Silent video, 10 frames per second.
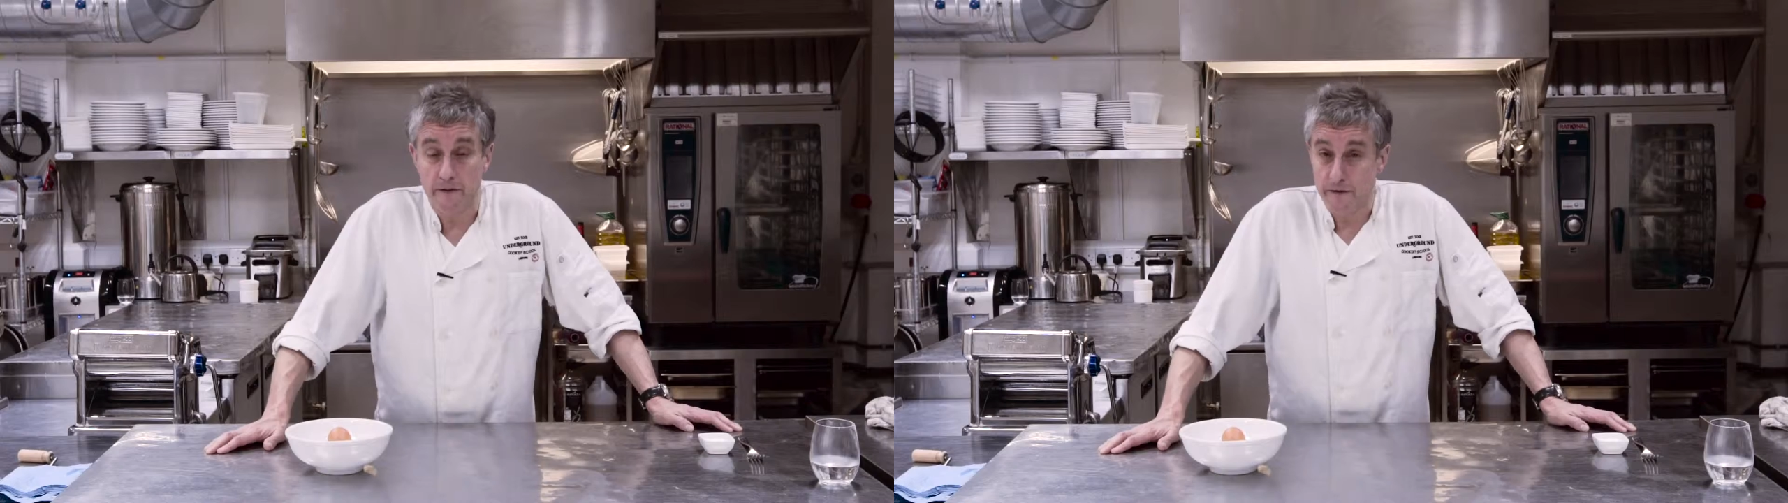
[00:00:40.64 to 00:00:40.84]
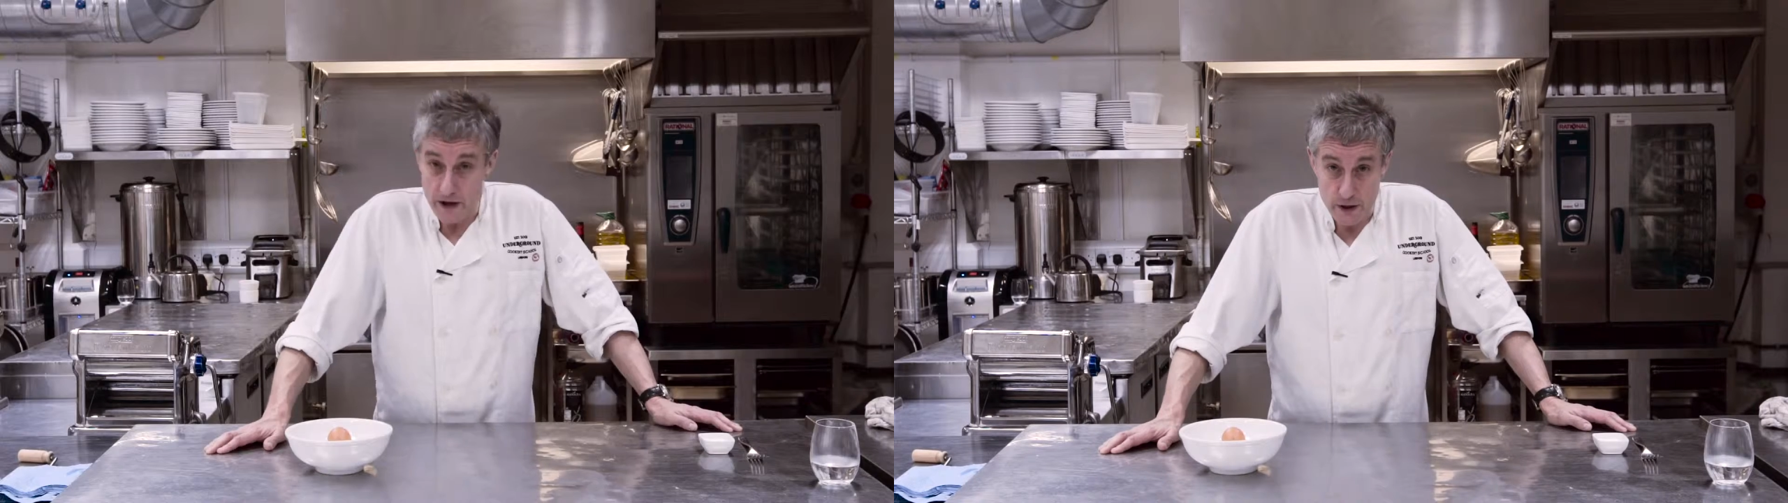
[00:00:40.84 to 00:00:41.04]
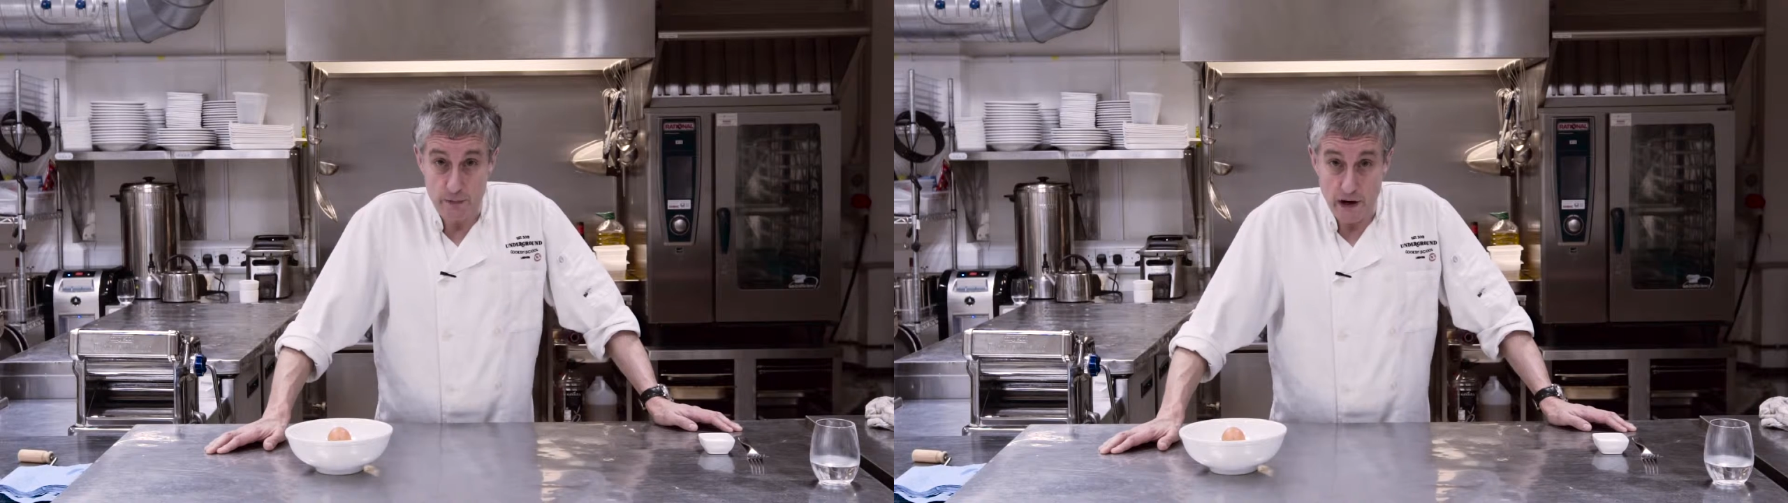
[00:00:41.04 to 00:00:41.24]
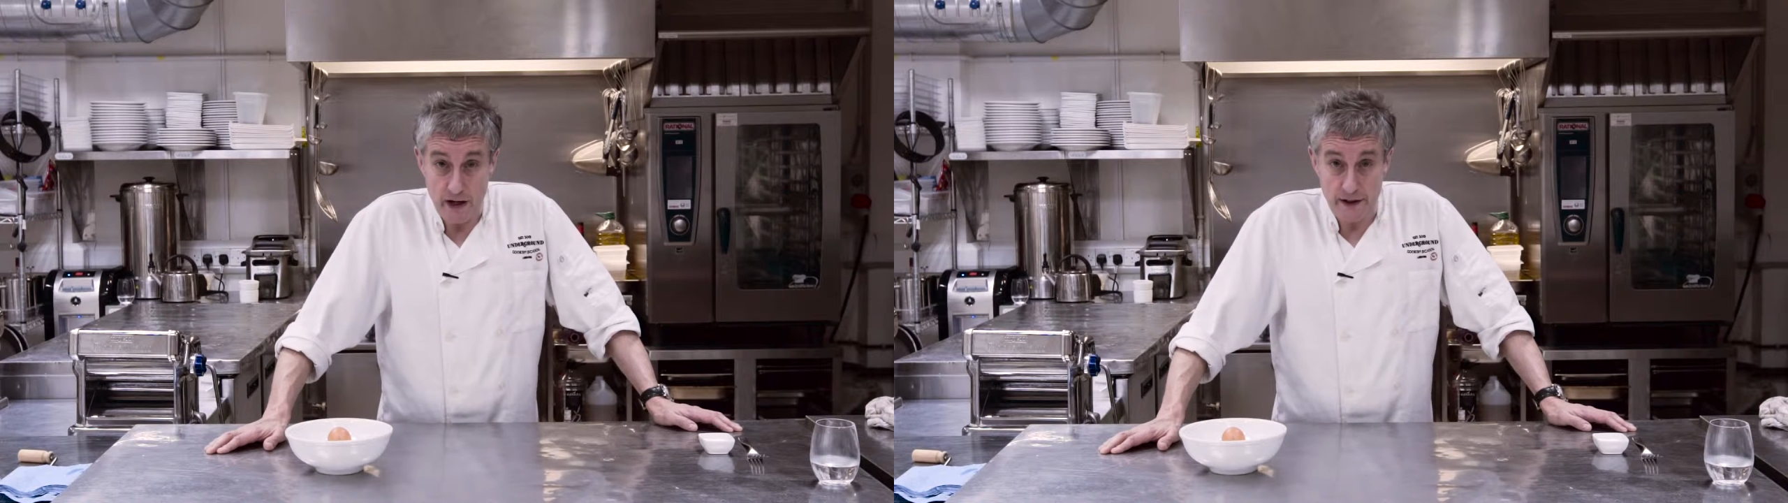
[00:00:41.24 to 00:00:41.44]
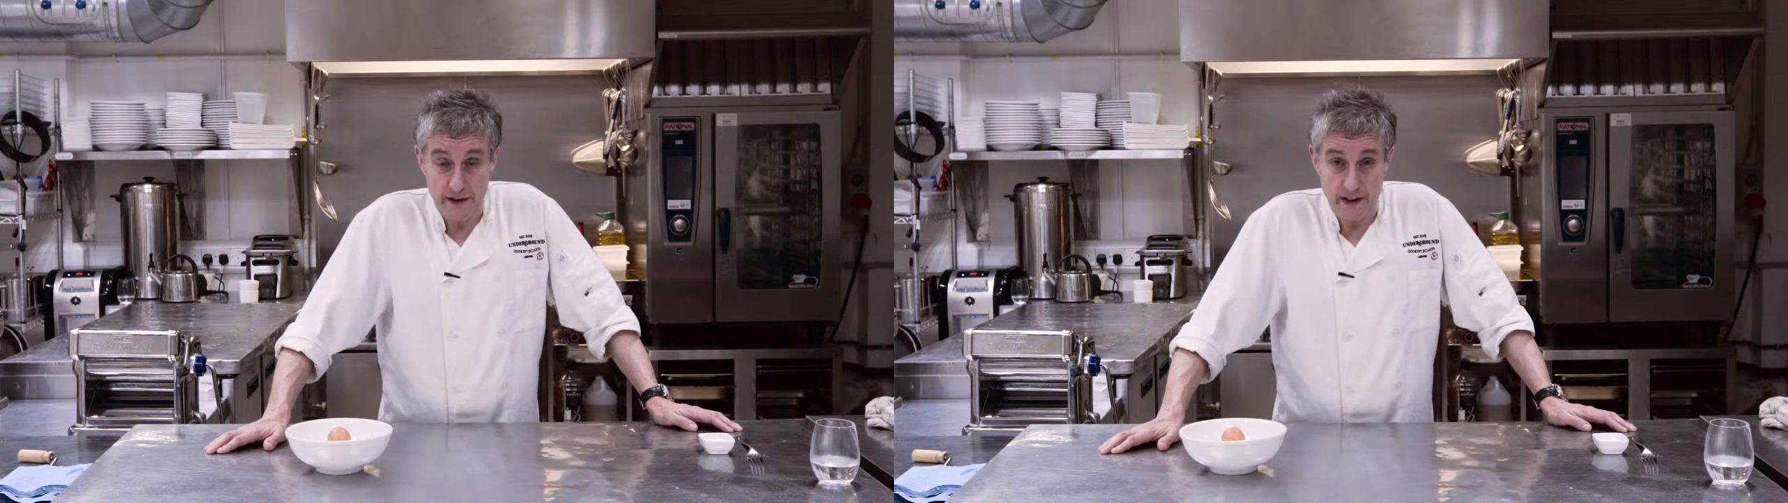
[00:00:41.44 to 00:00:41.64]
first
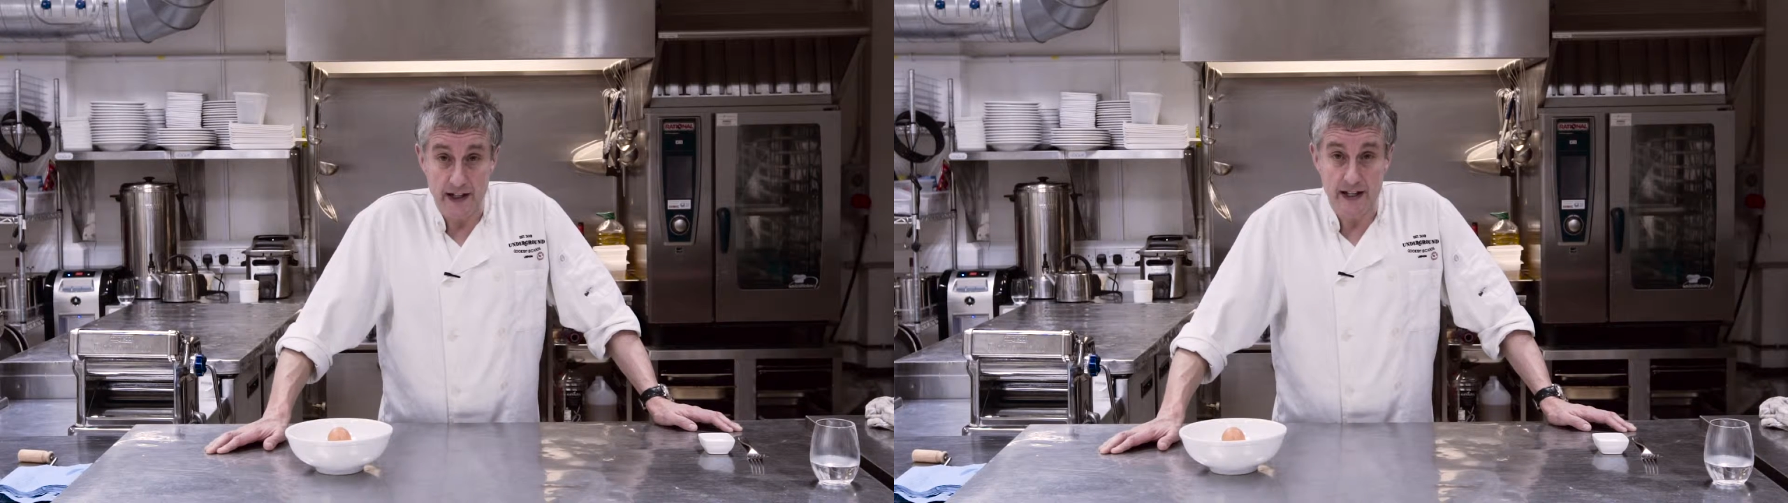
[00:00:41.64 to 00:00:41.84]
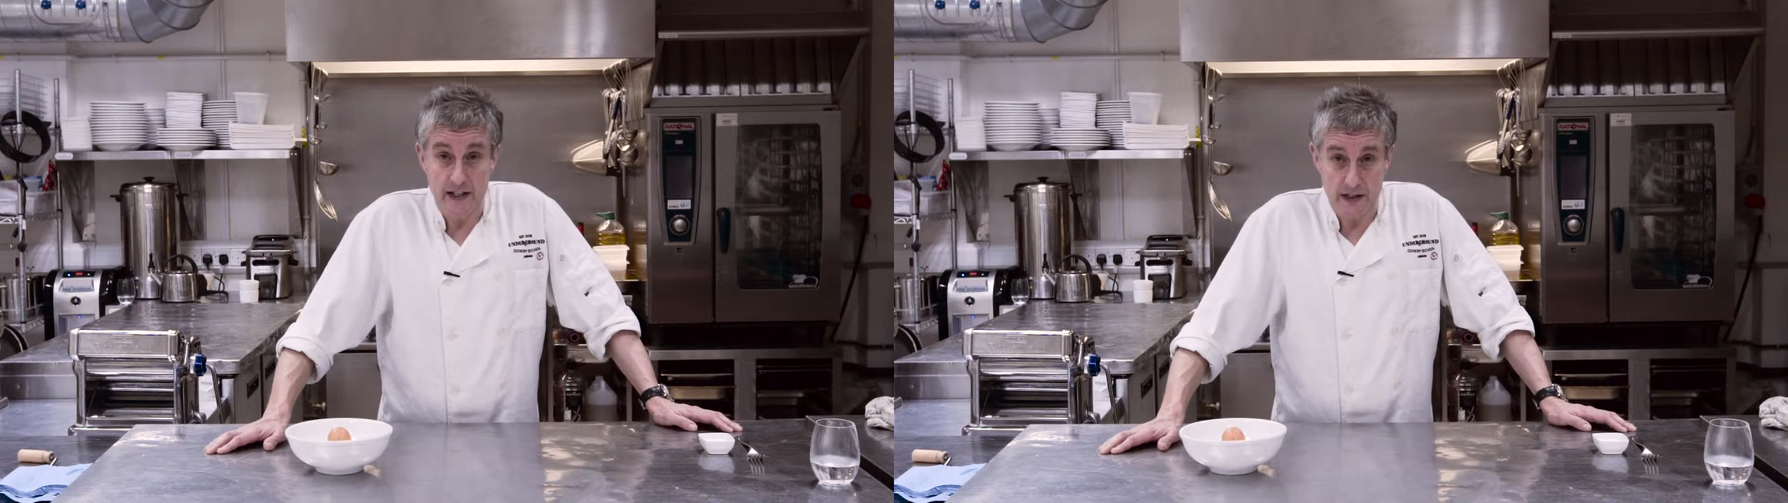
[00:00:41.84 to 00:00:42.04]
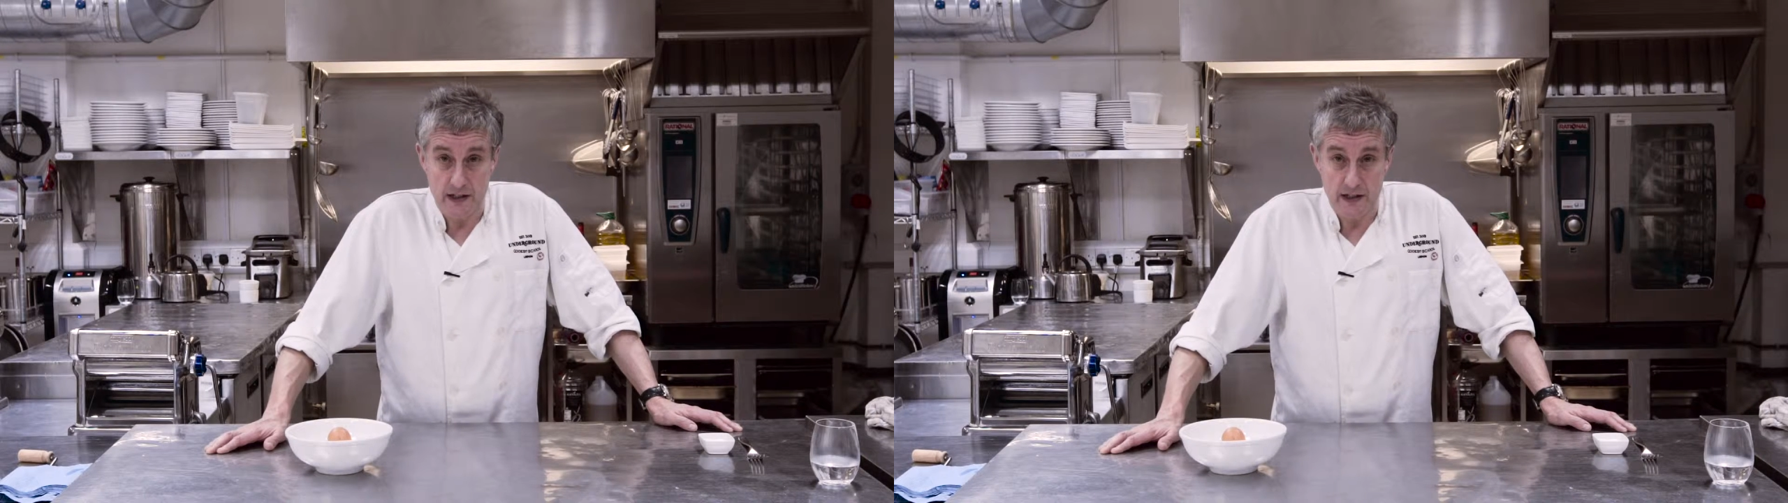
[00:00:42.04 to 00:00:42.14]
part is